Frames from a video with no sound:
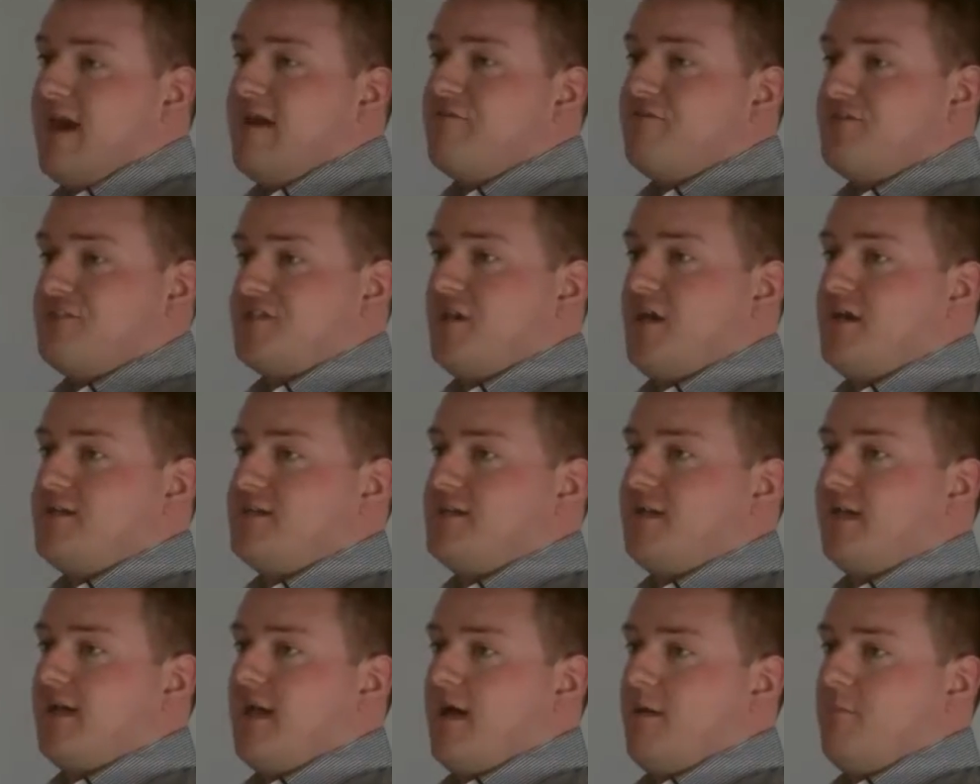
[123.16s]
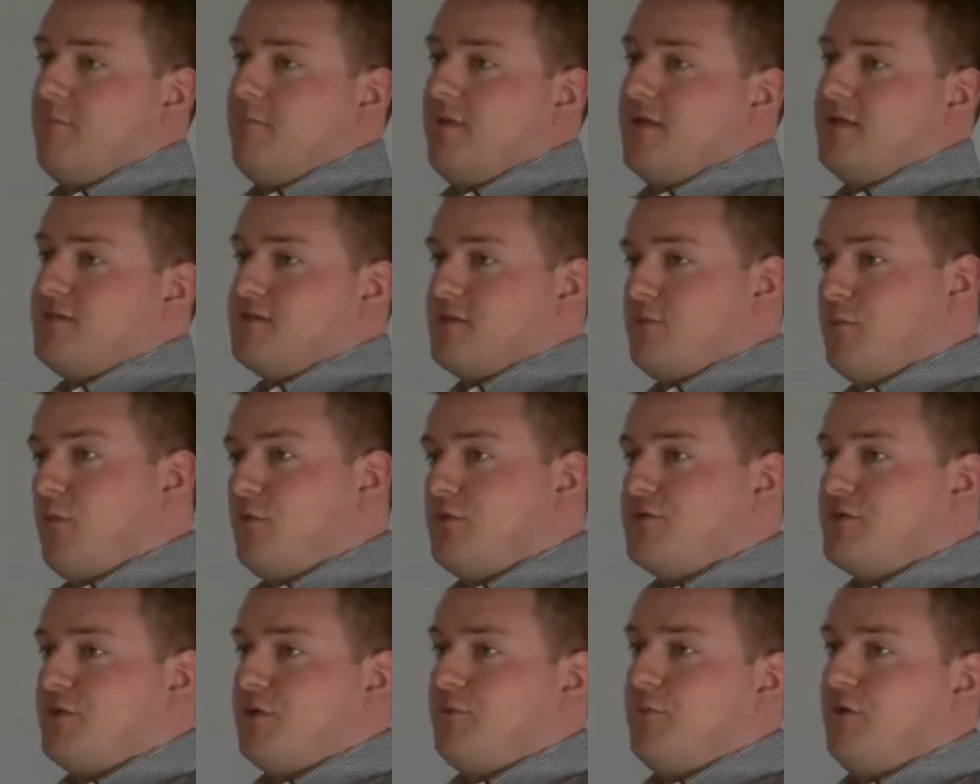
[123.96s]
advertising campaign. So
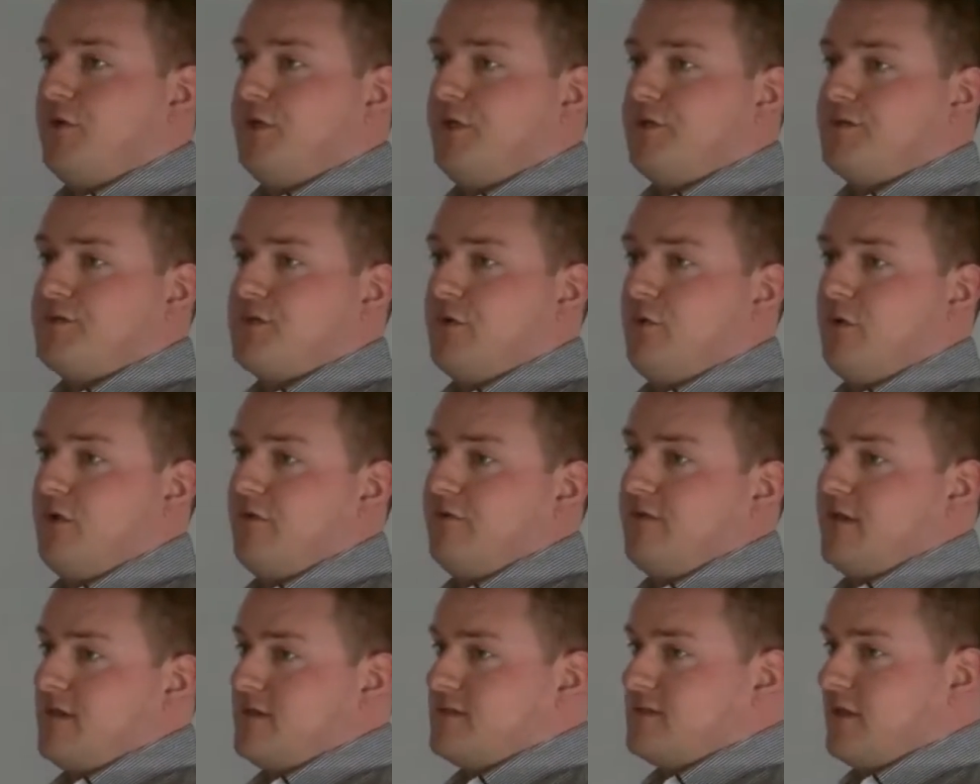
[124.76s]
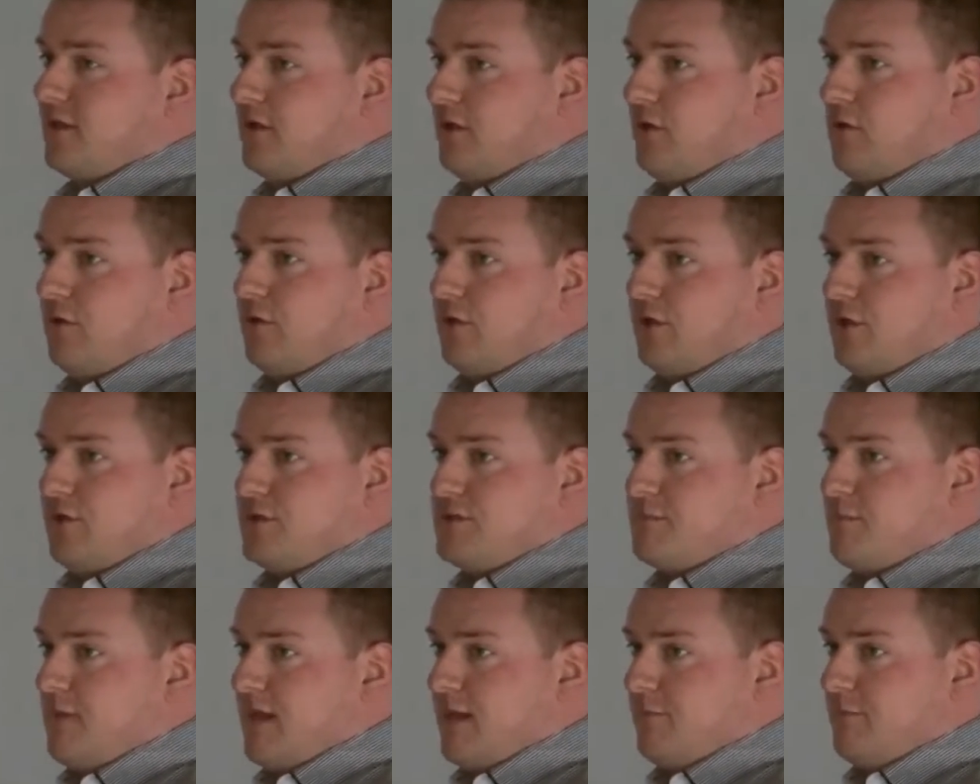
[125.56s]
most of your money is going on things like local
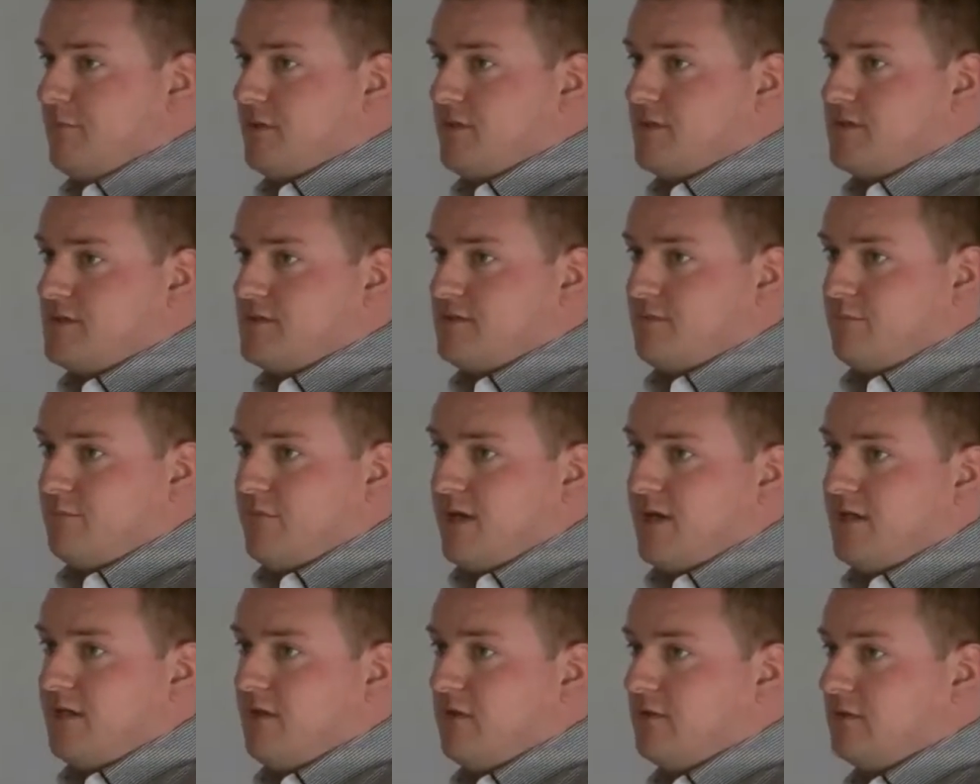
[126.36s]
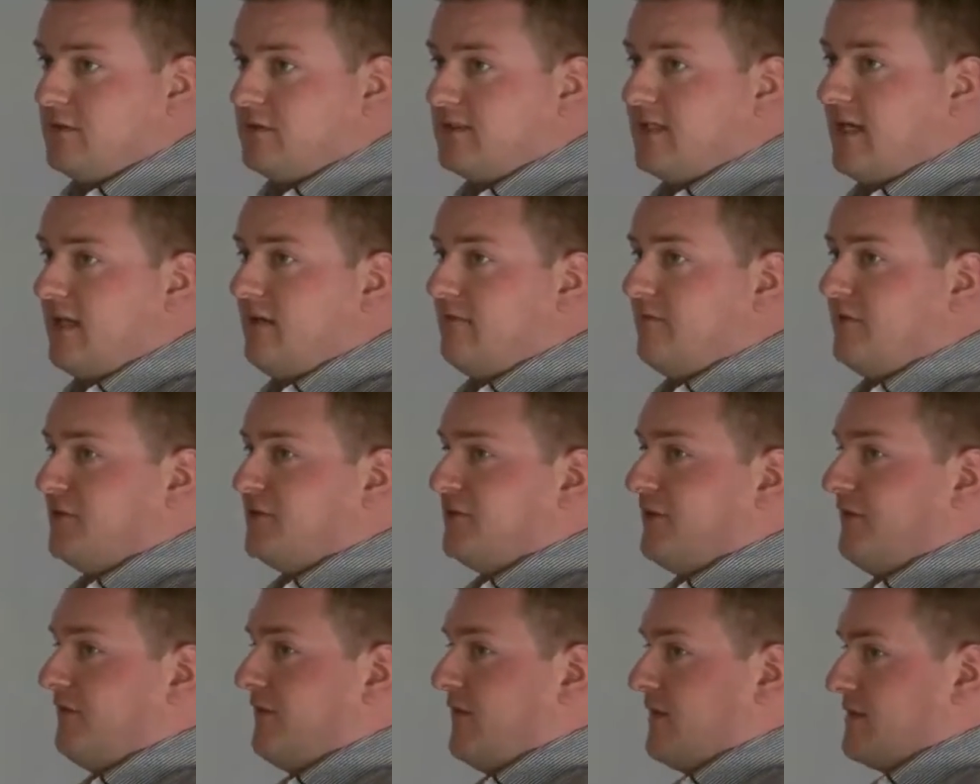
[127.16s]
newspapers, radio, and
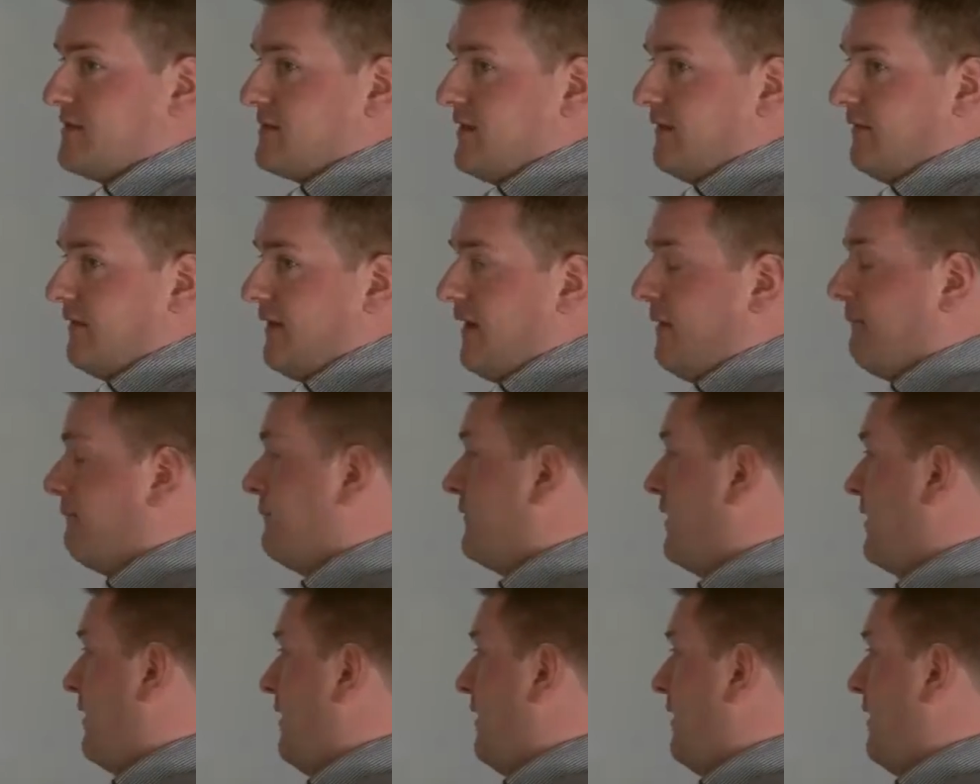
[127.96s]
television, and things like that.